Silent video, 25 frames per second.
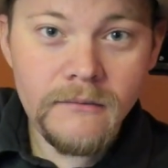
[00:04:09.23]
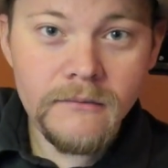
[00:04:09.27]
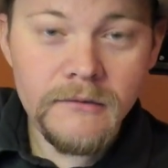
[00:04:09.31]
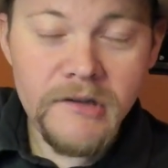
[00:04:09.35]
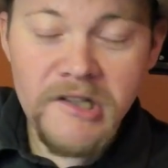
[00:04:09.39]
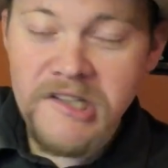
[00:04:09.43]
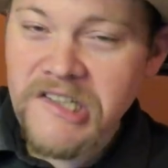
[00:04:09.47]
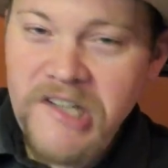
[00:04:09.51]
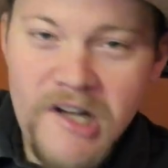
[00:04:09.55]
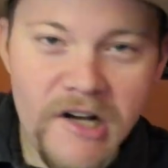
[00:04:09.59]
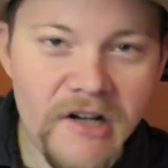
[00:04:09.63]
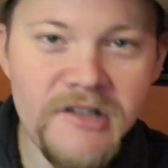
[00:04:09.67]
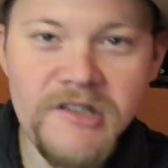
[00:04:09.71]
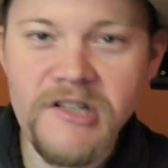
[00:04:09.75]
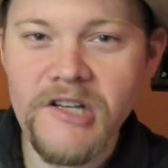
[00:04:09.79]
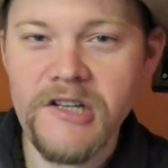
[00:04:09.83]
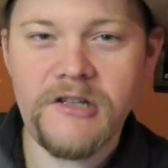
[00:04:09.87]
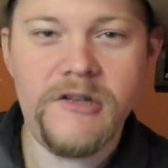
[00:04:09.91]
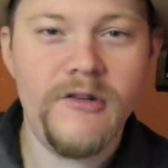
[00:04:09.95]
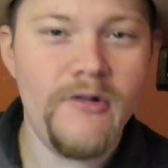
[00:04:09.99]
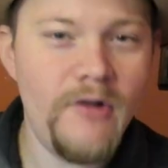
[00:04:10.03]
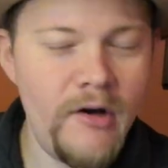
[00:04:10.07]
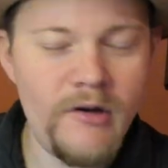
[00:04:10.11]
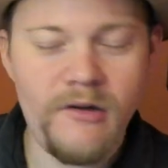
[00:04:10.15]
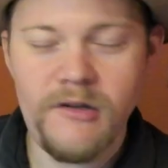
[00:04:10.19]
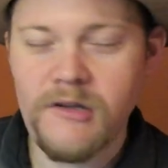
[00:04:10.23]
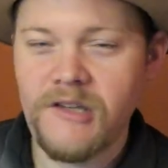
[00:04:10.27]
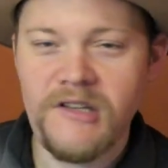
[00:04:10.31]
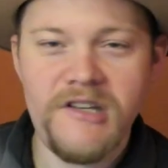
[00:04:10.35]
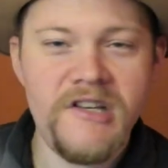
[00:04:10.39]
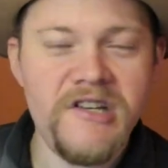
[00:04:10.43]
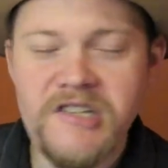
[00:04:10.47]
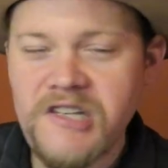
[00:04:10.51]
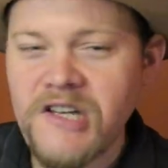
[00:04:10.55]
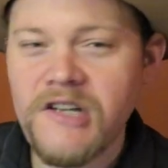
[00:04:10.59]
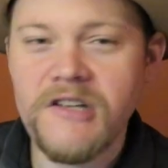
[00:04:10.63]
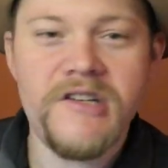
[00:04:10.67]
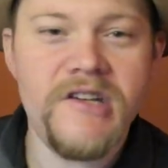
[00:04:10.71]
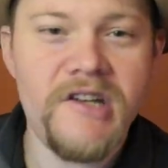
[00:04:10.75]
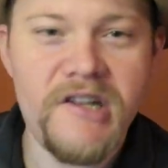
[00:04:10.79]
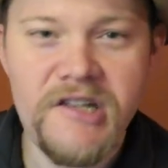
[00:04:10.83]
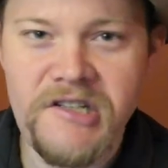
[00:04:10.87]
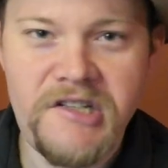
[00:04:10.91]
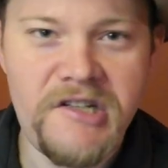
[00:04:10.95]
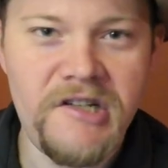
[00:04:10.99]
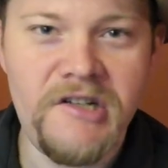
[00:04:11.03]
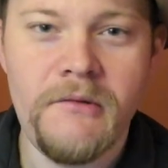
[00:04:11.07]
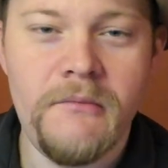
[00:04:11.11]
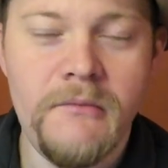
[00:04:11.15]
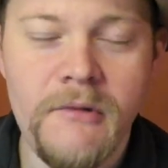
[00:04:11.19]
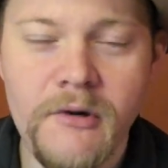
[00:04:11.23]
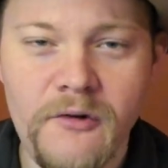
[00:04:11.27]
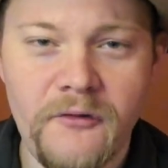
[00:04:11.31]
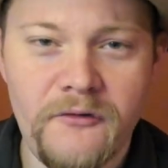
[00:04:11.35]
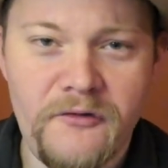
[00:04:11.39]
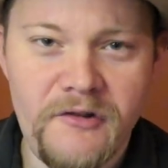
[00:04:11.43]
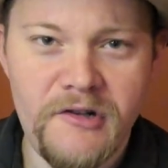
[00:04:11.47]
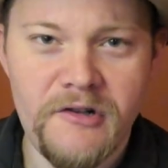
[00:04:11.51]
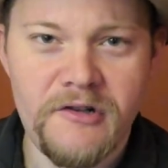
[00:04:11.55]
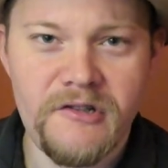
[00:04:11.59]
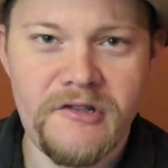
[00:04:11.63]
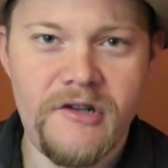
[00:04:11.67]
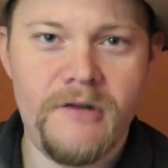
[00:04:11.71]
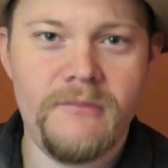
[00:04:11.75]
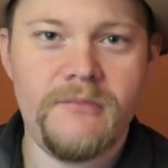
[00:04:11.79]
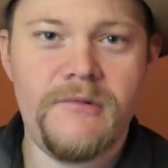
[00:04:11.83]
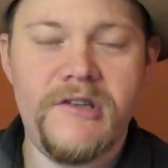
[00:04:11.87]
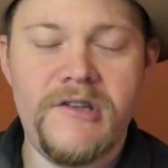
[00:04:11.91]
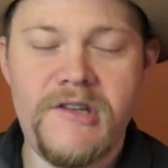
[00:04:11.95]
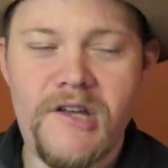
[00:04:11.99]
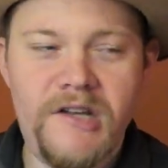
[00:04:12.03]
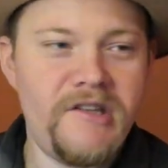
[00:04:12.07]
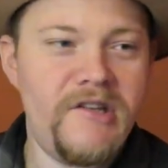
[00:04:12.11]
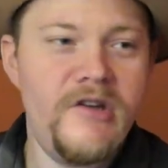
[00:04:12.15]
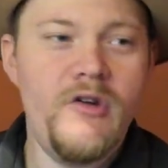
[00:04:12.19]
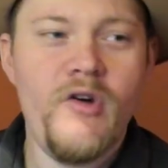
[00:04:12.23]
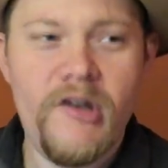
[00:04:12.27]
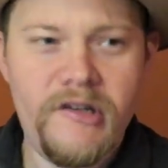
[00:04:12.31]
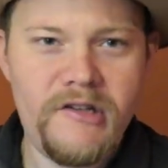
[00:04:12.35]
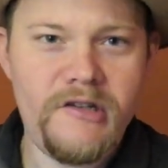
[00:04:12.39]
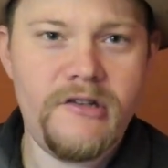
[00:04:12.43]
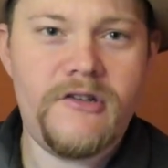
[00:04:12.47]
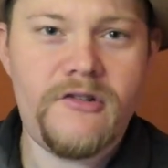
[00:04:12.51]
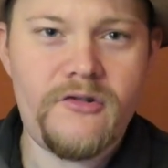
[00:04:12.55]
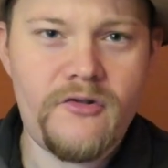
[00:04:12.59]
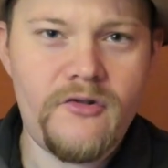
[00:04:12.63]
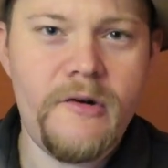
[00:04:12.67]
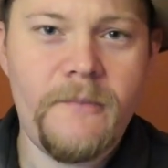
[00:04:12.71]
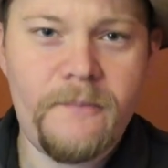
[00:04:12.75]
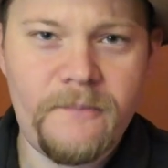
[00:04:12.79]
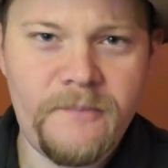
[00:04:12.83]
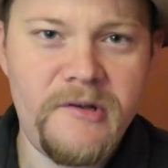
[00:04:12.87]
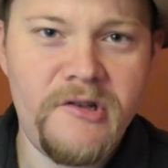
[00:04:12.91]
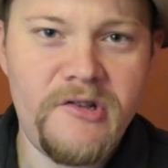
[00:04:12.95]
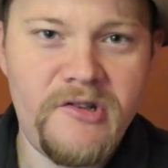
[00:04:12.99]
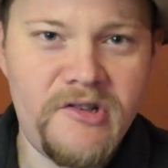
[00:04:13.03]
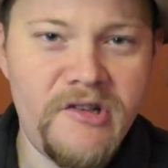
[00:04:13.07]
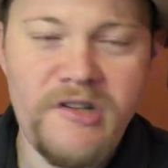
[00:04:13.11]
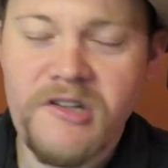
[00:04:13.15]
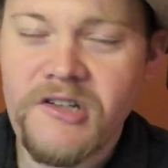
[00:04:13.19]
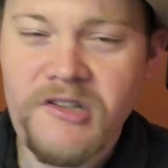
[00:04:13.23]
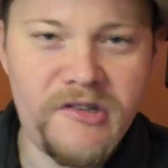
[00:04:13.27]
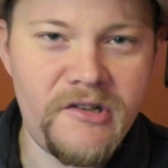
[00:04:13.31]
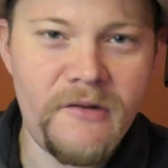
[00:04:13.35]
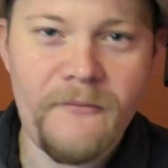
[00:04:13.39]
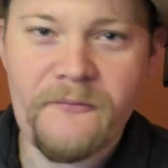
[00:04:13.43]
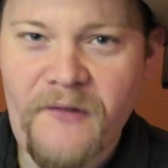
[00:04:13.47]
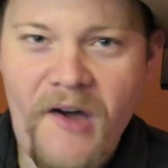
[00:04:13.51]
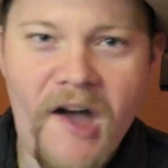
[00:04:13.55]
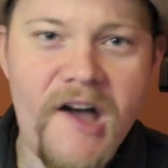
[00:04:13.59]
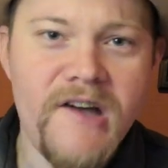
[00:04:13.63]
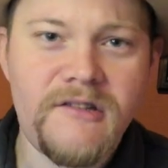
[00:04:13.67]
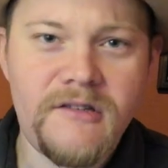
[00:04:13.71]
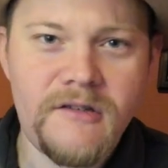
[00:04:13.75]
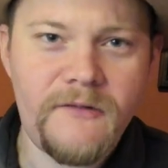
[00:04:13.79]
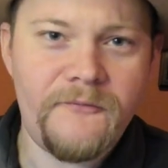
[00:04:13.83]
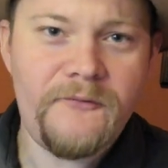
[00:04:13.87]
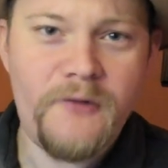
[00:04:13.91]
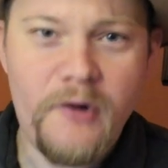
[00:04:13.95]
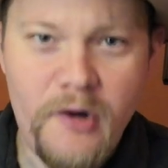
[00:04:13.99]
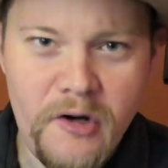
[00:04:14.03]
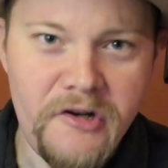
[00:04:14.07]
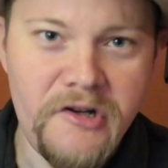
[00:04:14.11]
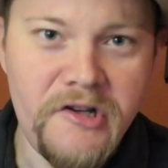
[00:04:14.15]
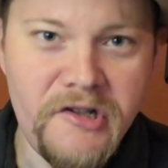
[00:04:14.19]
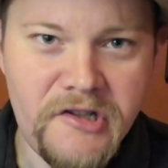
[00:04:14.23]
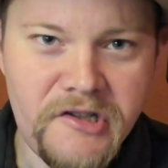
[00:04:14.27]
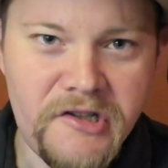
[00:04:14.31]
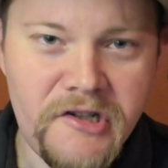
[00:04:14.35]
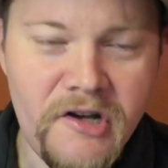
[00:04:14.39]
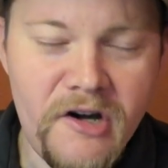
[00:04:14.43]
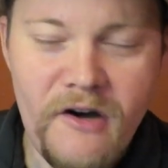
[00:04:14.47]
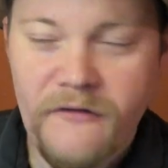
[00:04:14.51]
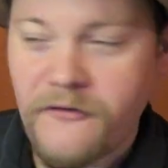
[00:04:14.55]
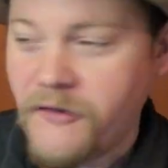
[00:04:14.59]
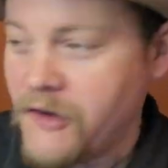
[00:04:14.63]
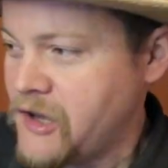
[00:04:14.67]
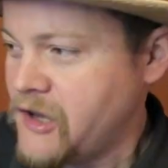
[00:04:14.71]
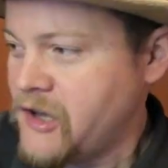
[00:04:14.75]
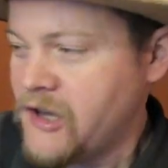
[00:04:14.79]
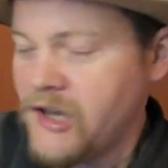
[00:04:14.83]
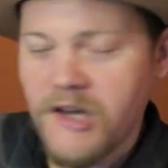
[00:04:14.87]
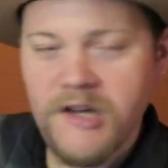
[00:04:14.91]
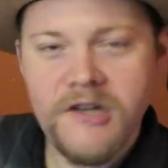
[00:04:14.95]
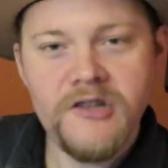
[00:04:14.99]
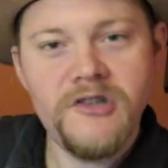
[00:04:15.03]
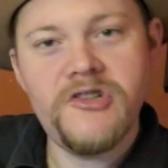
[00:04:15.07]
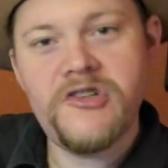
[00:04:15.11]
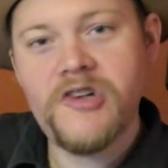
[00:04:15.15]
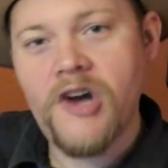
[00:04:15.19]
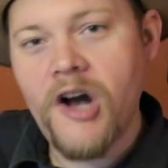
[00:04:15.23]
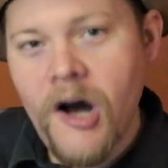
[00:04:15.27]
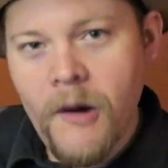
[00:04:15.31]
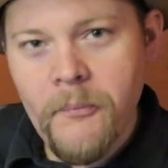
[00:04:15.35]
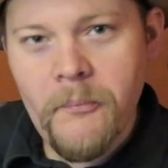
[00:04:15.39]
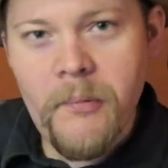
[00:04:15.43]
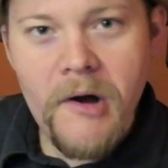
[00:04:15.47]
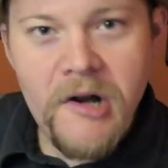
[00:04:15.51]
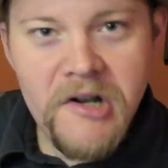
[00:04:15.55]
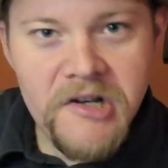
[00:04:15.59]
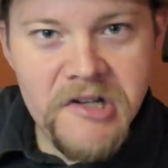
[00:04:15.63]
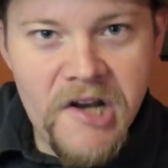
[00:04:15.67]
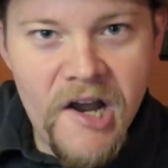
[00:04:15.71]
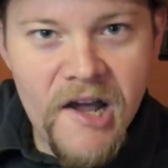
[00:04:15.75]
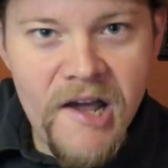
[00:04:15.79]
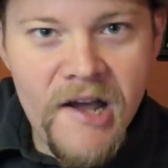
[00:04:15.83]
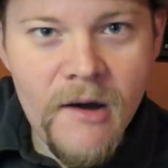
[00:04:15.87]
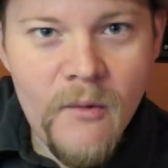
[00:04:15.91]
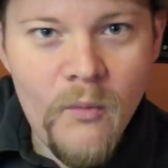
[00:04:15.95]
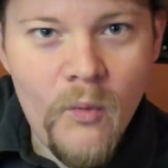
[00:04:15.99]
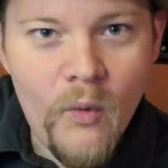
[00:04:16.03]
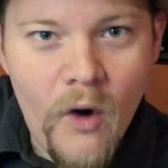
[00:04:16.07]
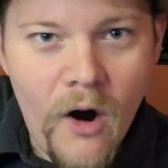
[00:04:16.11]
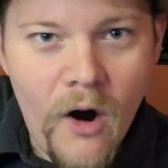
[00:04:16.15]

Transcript: This sounds like you, it sounds like it's in a movie or something. Like you had to script this, this is some Fast and Furious stuff. Jump a damn